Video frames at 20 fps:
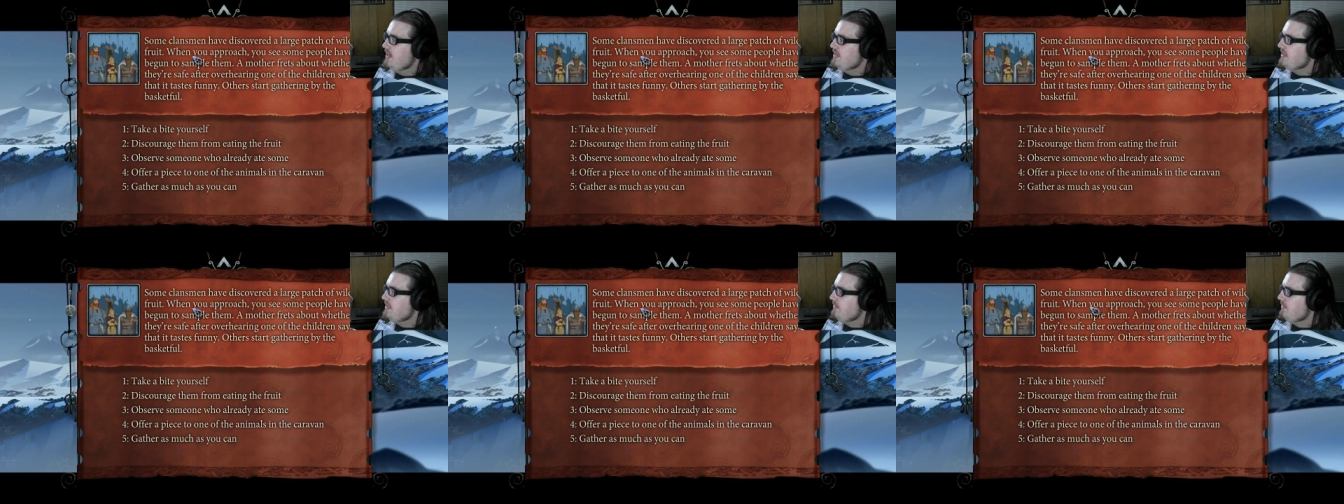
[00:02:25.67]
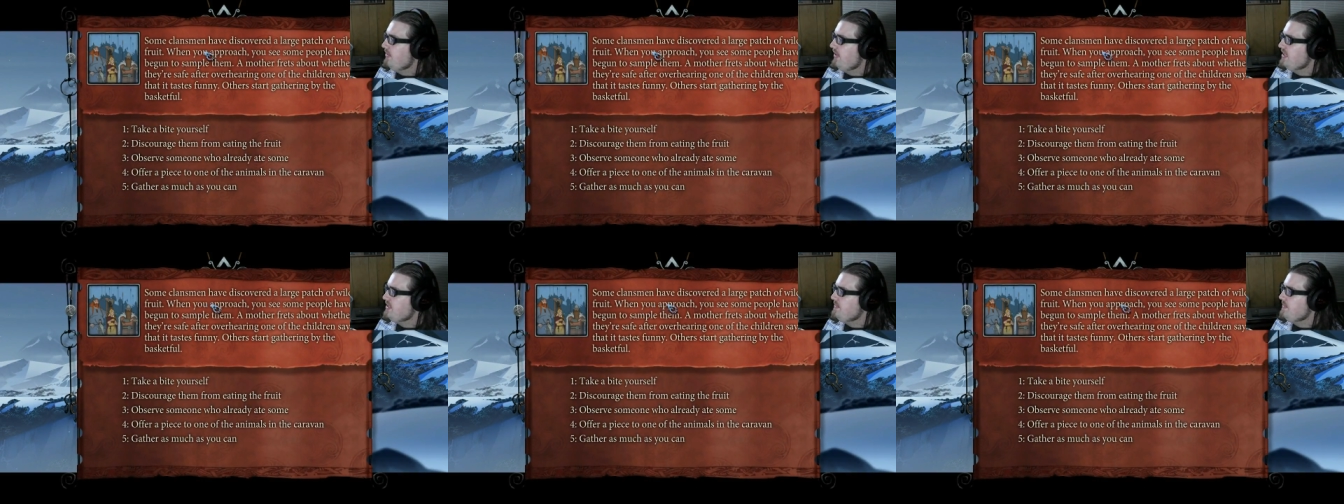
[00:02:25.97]

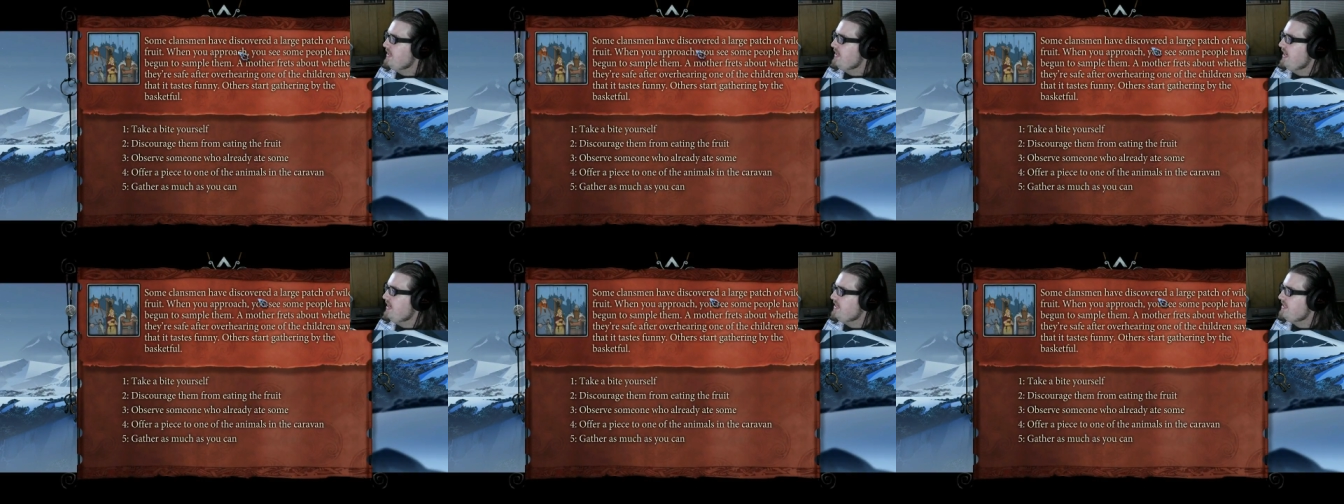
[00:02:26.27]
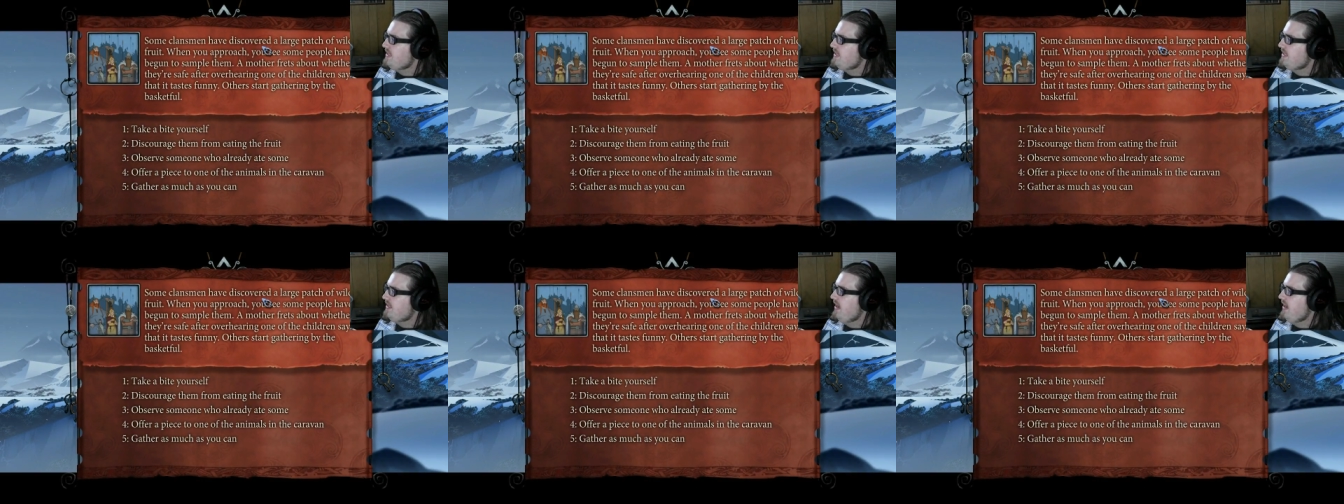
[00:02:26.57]
Some clansmen
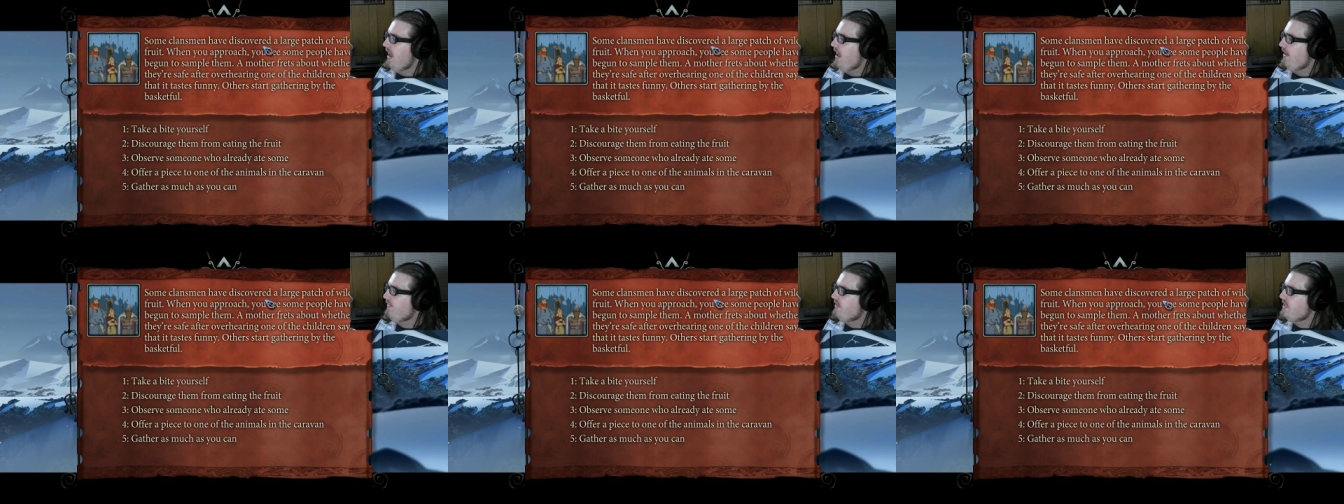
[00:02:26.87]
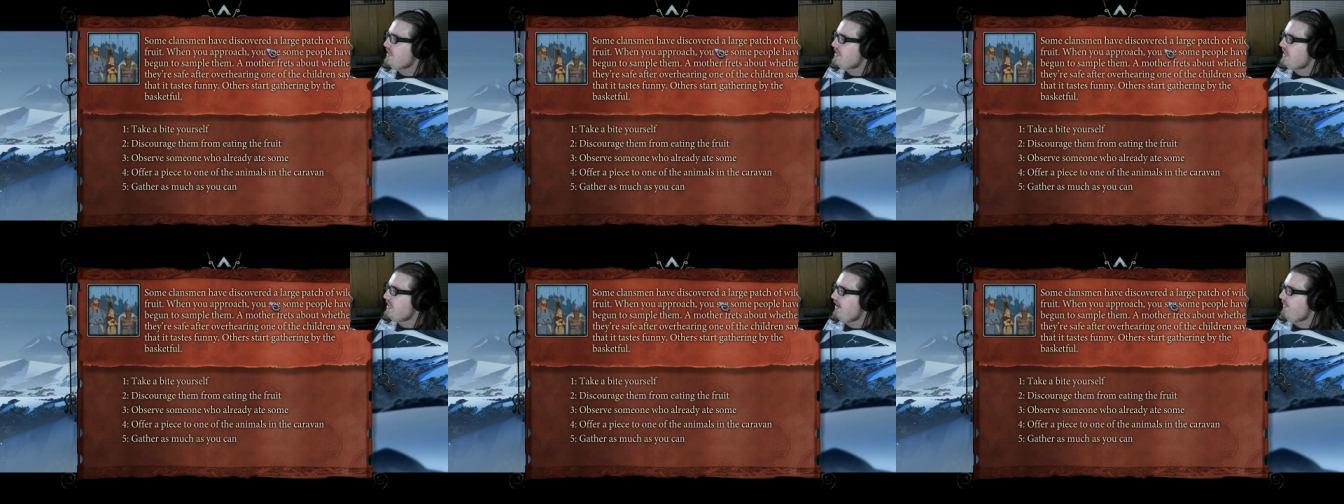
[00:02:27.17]
has have
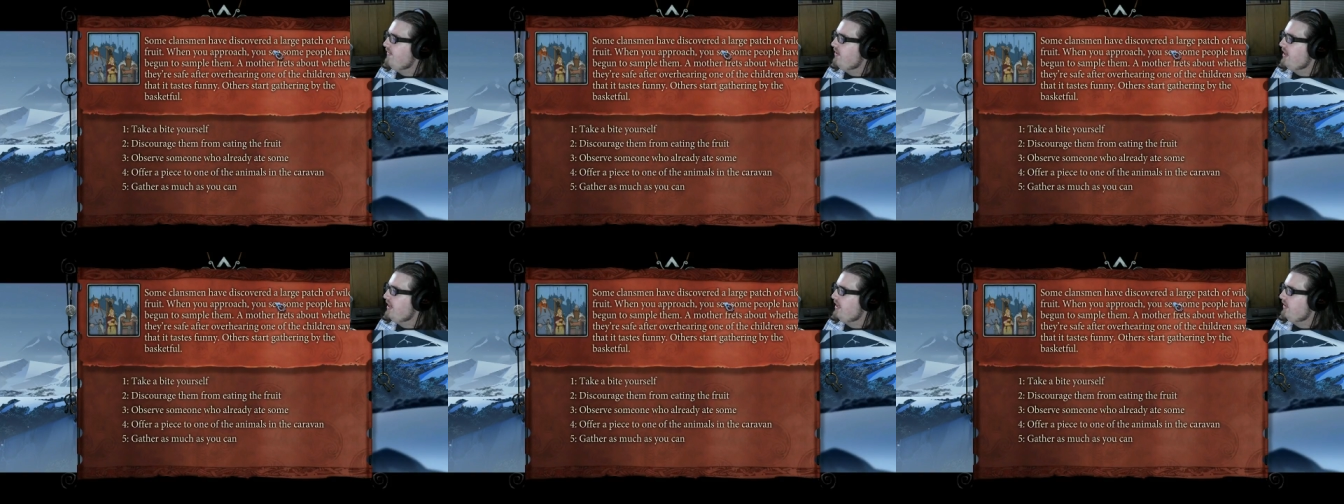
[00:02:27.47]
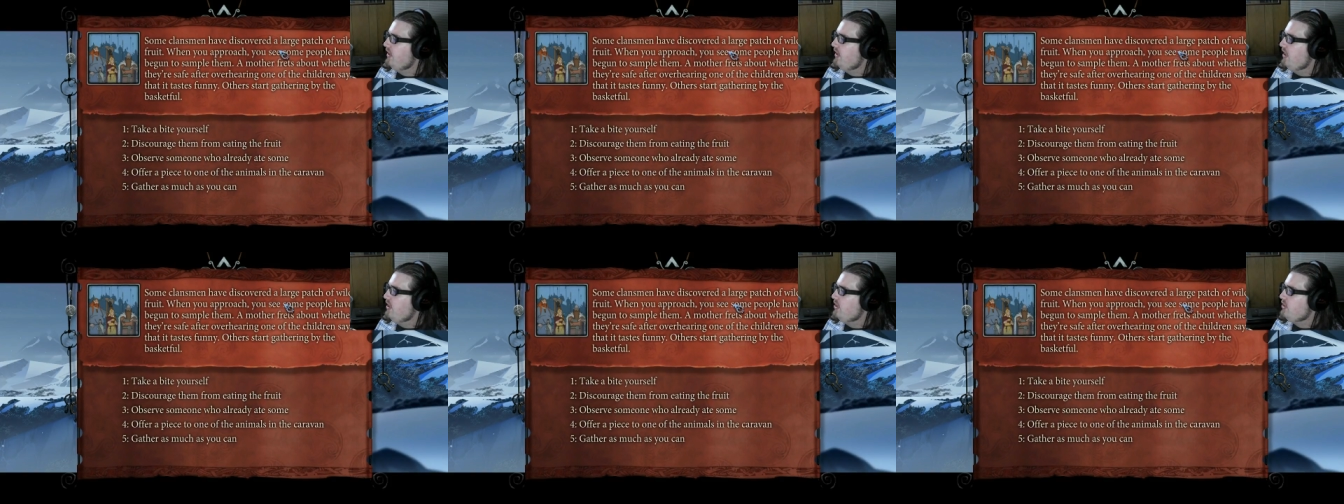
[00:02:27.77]
discovered a
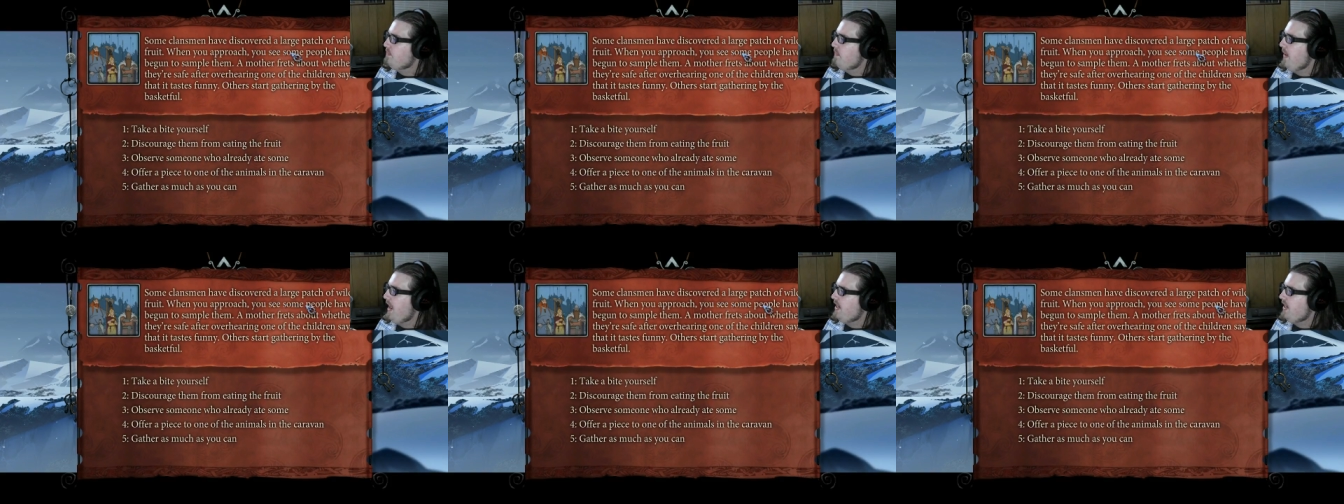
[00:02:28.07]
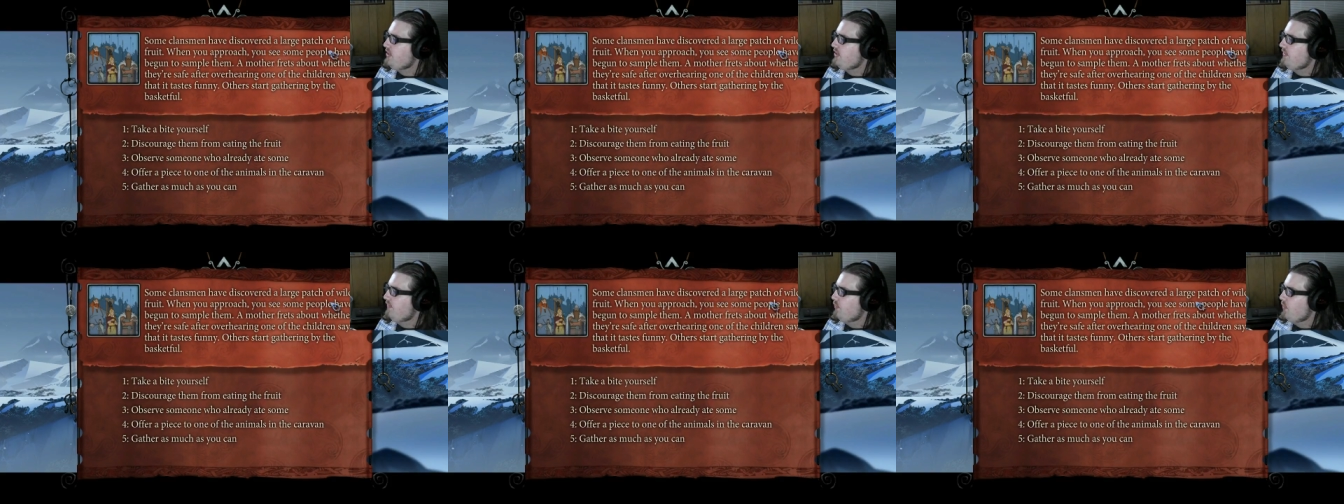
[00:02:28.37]
large
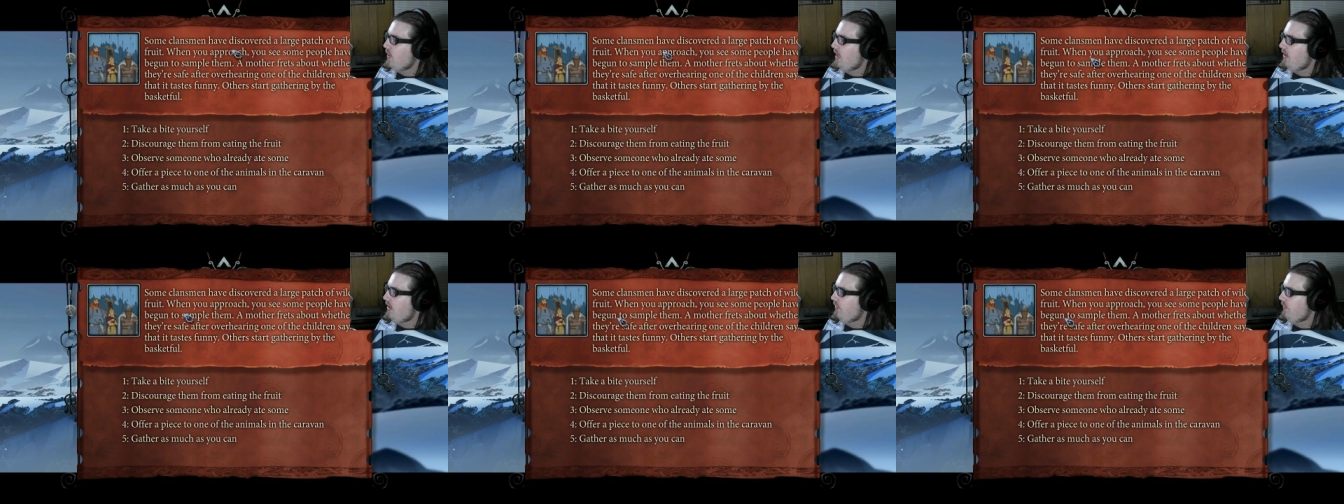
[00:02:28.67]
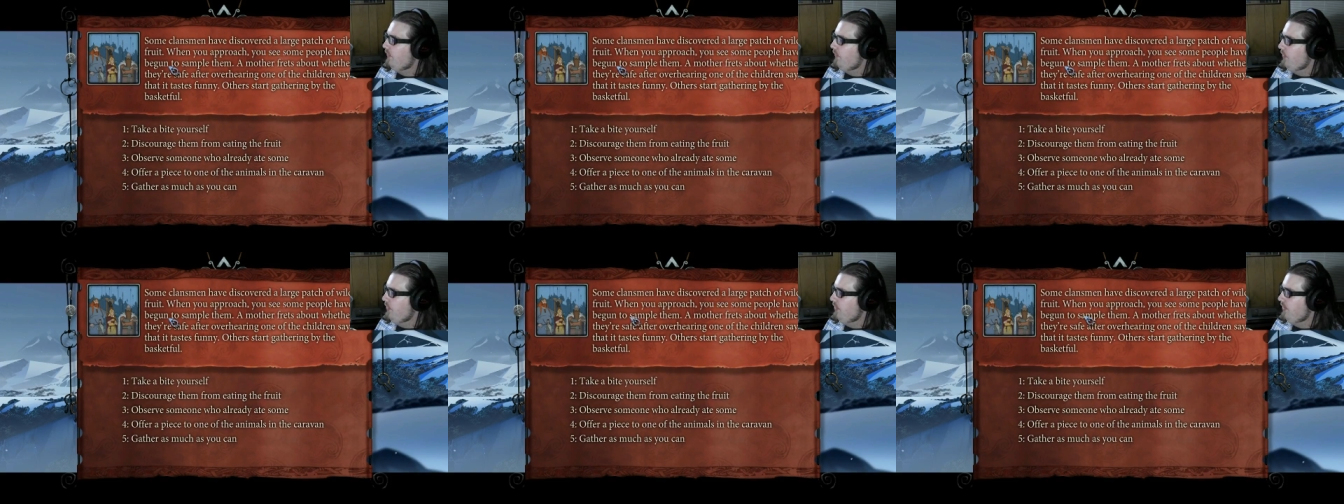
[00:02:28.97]
patch of
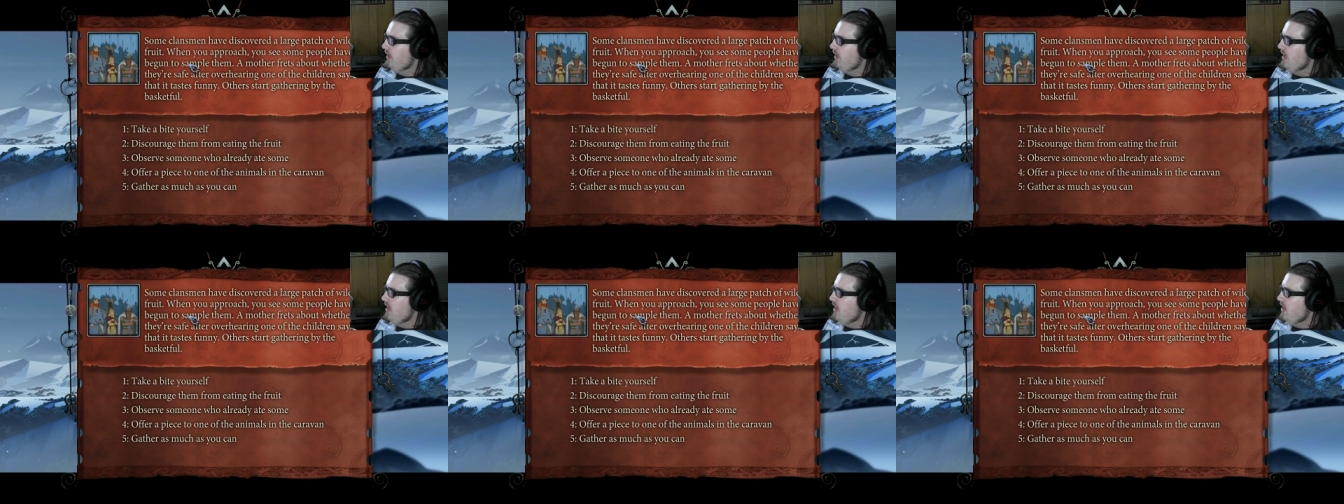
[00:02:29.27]
wild fruit.